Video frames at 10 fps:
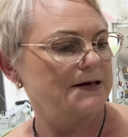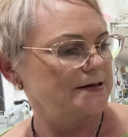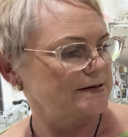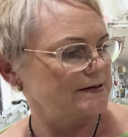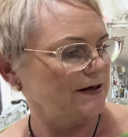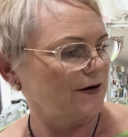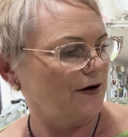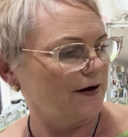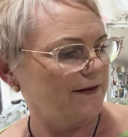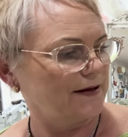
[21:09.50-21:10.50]
So
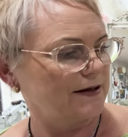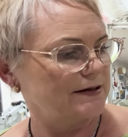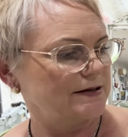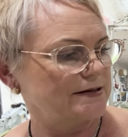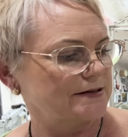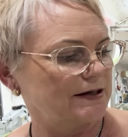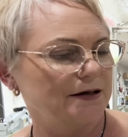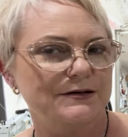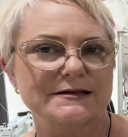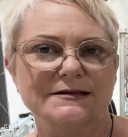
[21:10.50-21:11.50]
I think it's going to
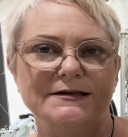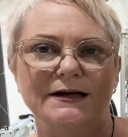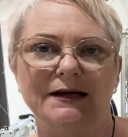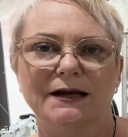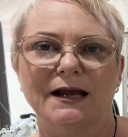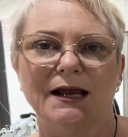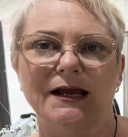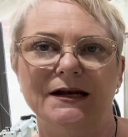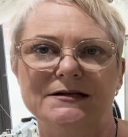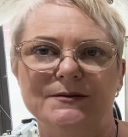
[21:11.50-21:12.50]
look stunning,
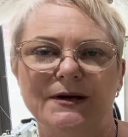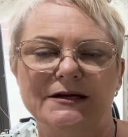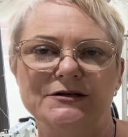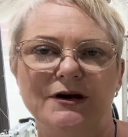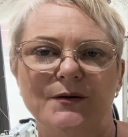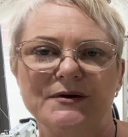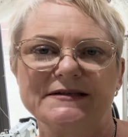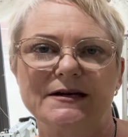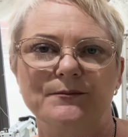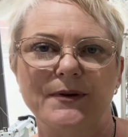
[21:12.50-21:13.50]
and it's about time we
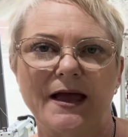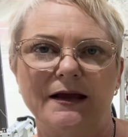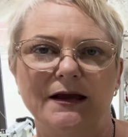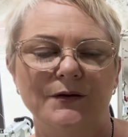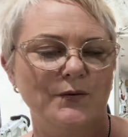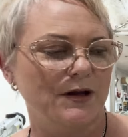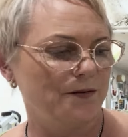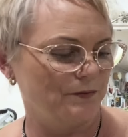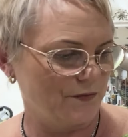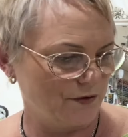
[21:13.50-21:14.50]
step back and we
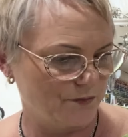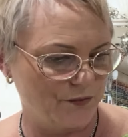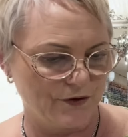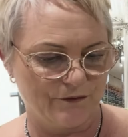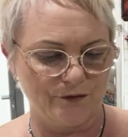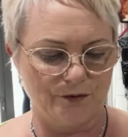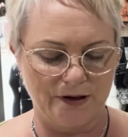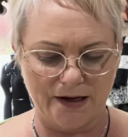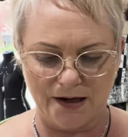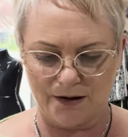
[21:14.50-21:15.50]
look beautiful
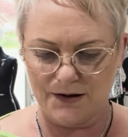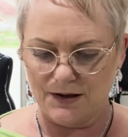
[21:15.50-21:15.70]
in our